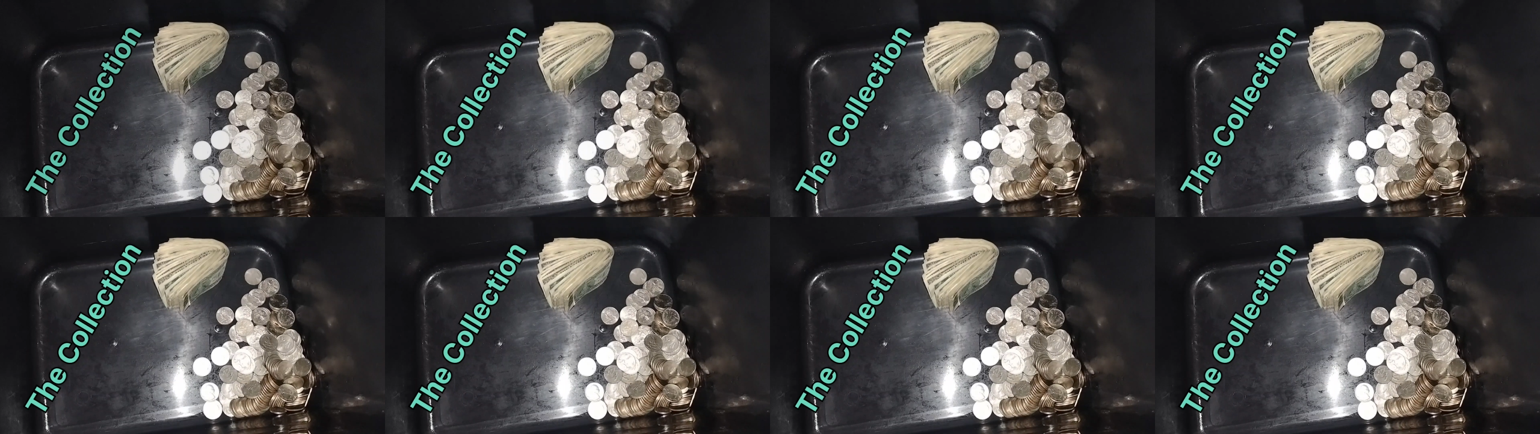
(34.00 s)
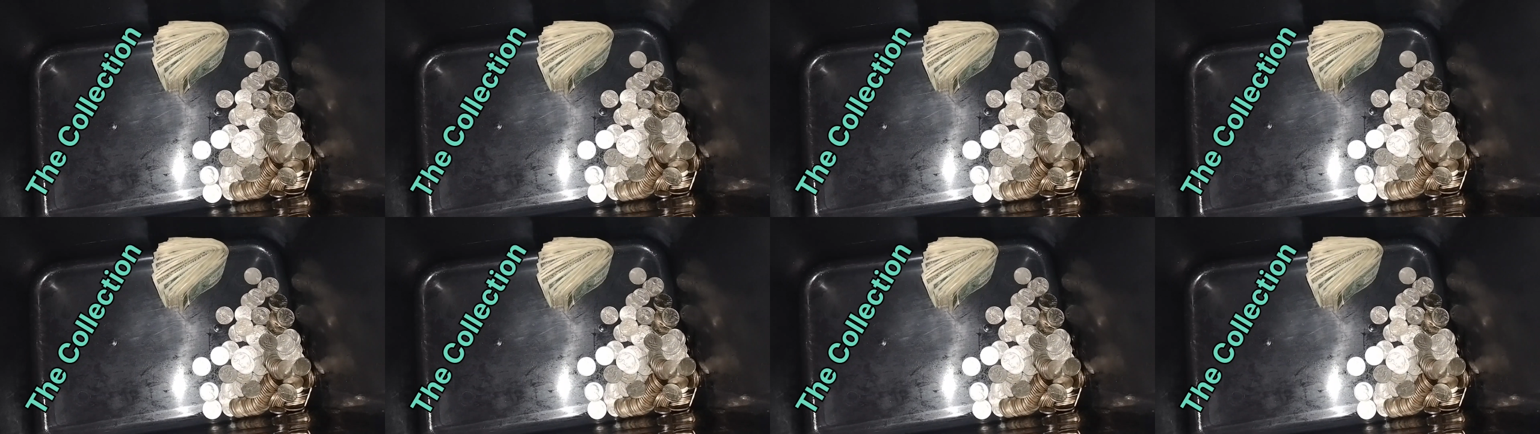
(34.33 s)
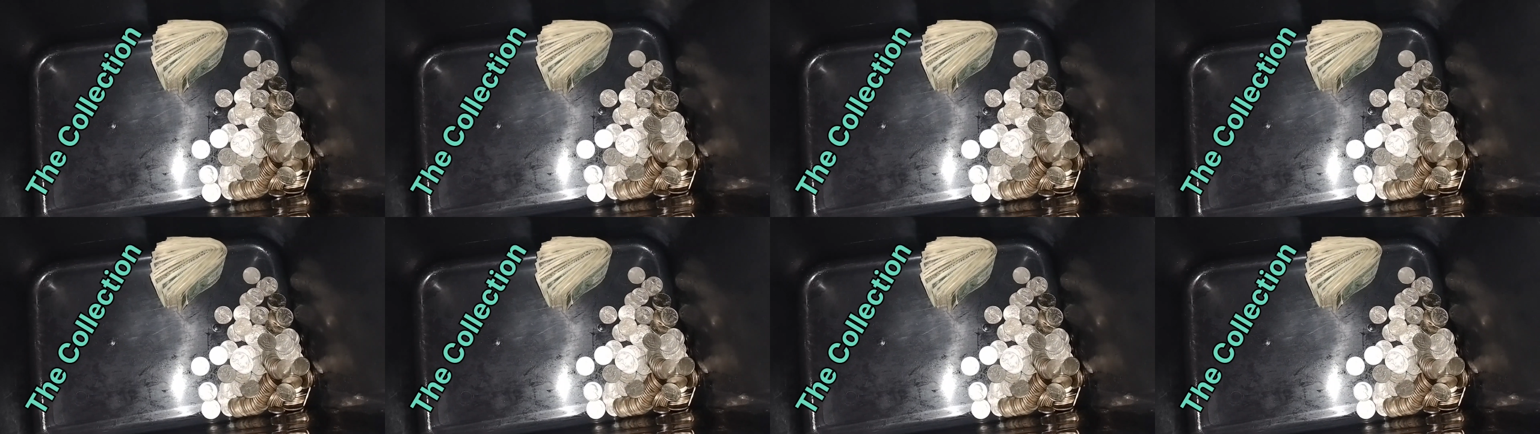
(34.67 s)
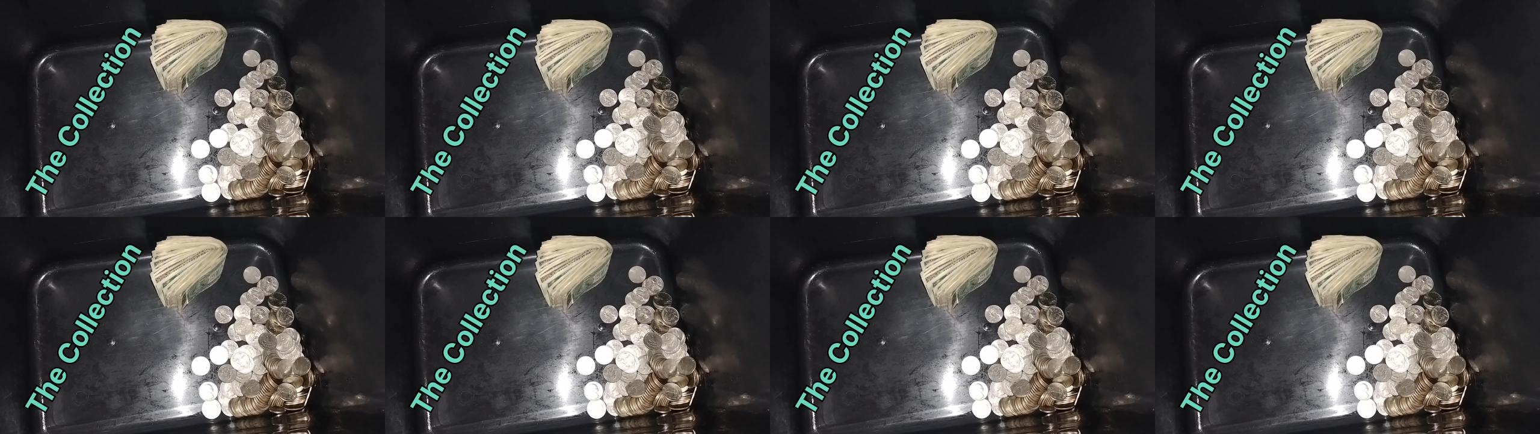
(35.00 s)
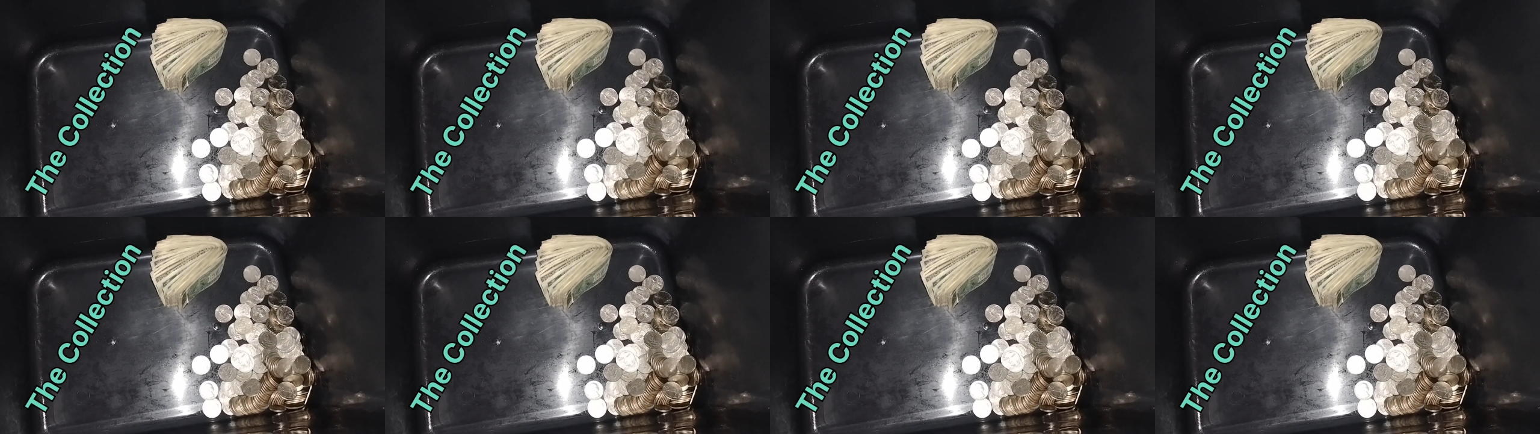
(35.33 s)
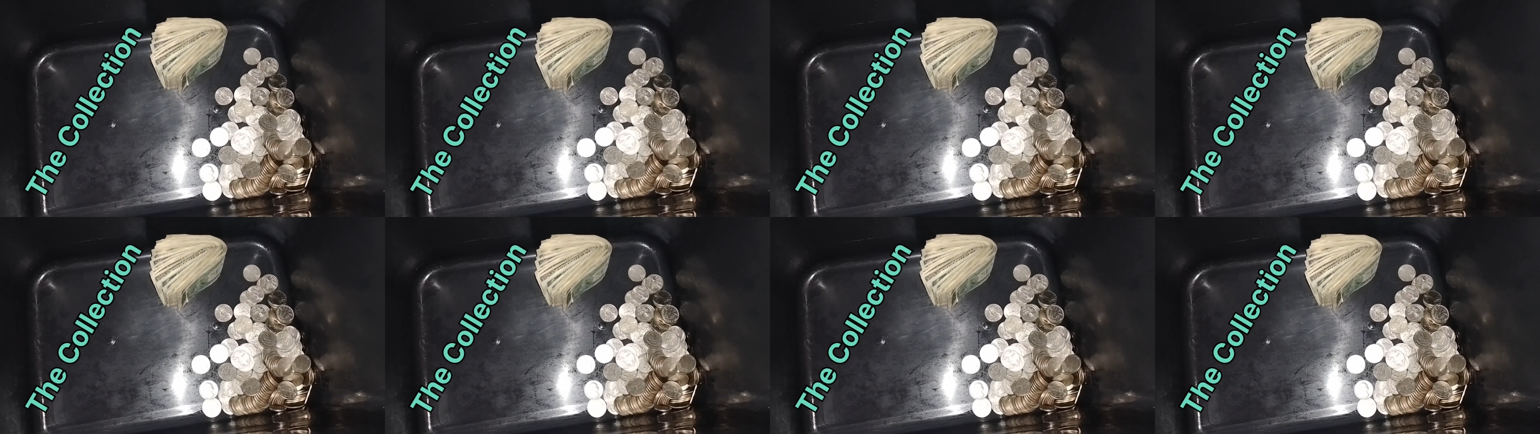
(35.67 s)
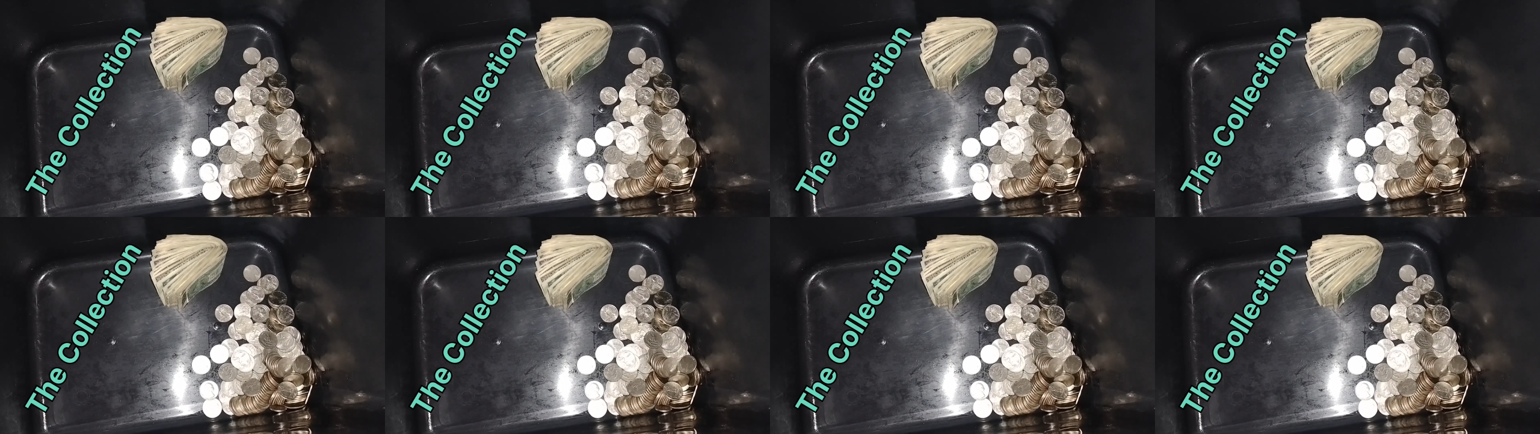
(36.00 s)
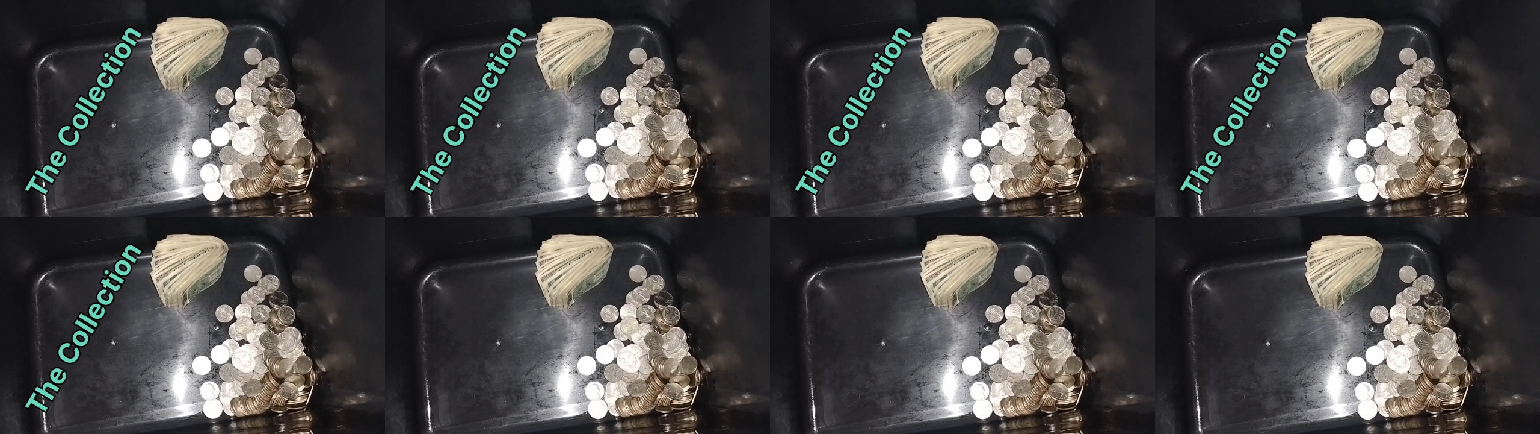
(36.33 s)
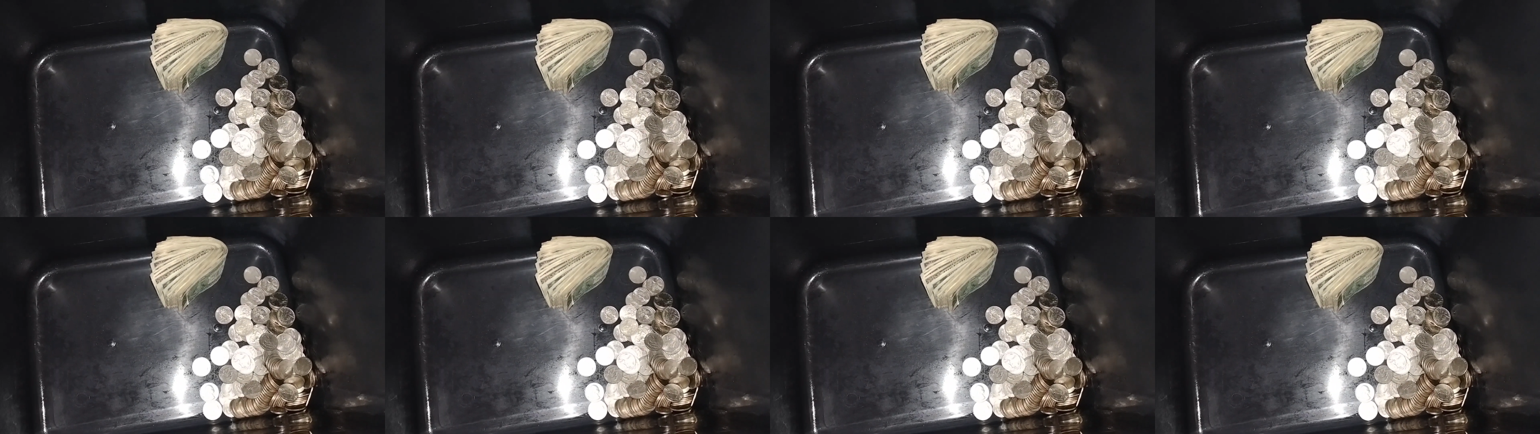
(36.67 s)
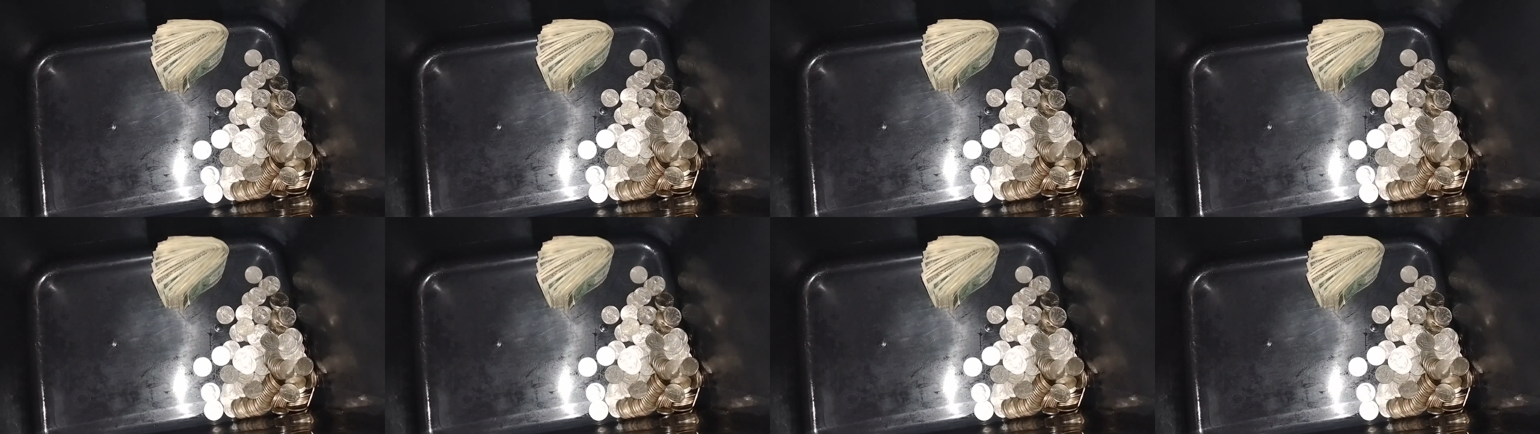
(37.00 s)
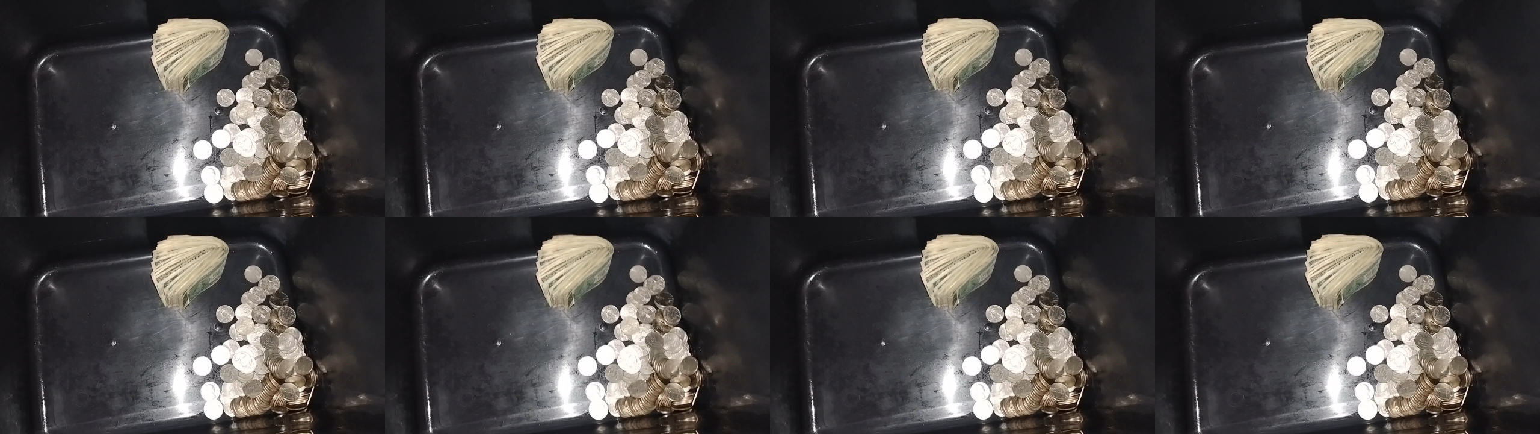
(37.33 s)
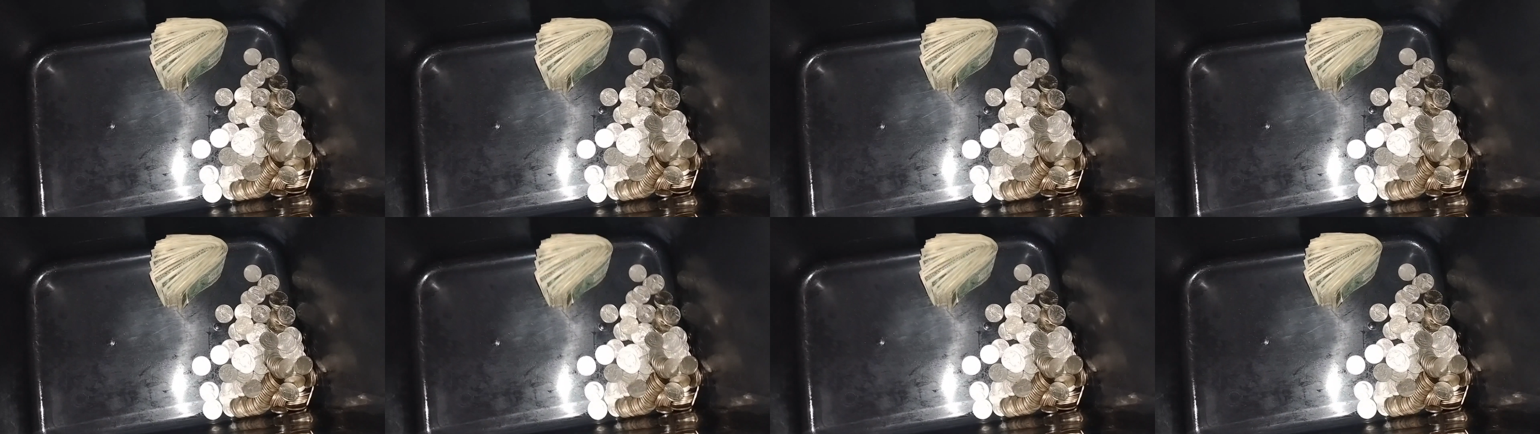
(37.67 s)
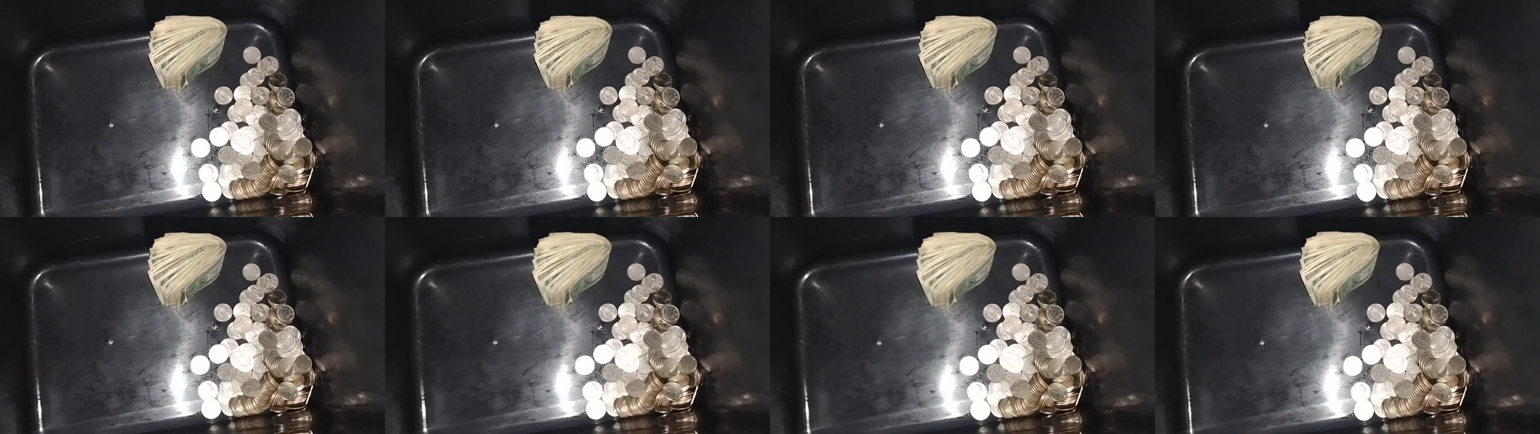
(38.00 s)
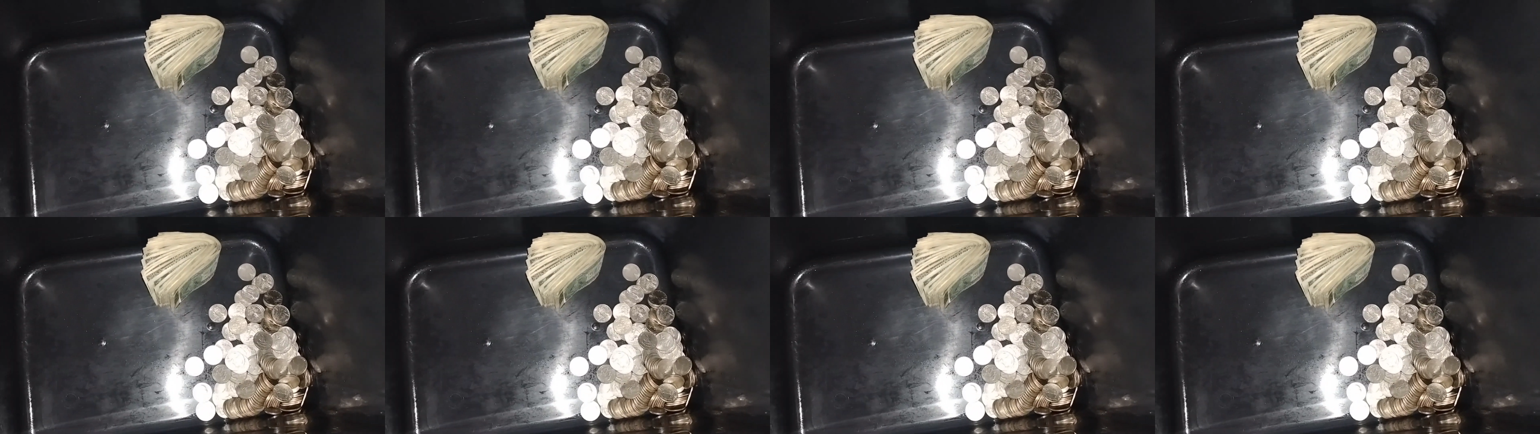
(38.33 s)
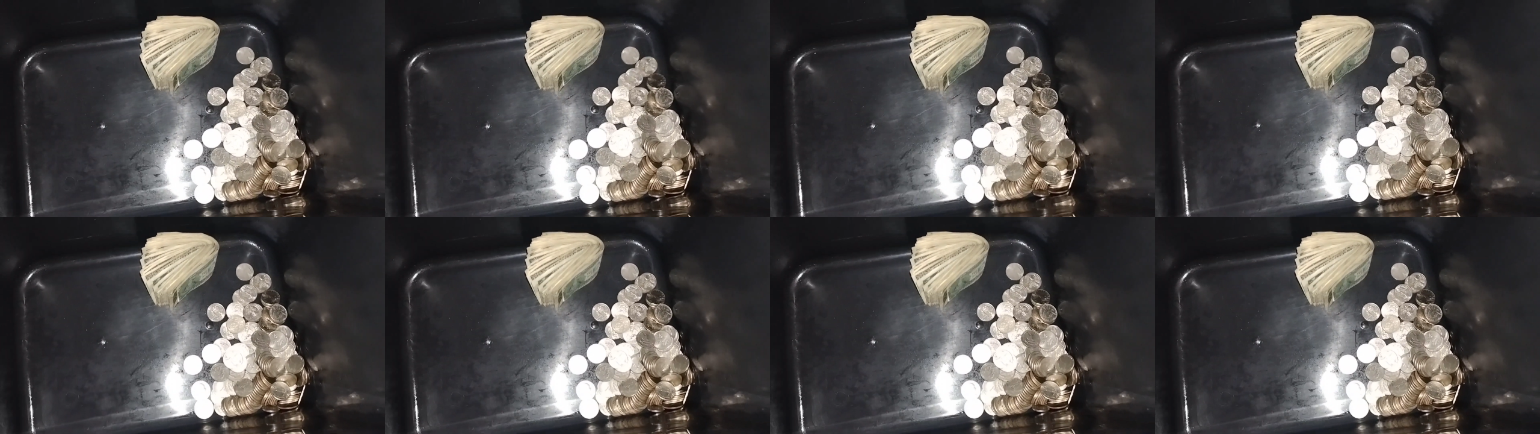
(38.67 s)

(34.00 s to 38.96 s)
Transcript: (no speaker visible)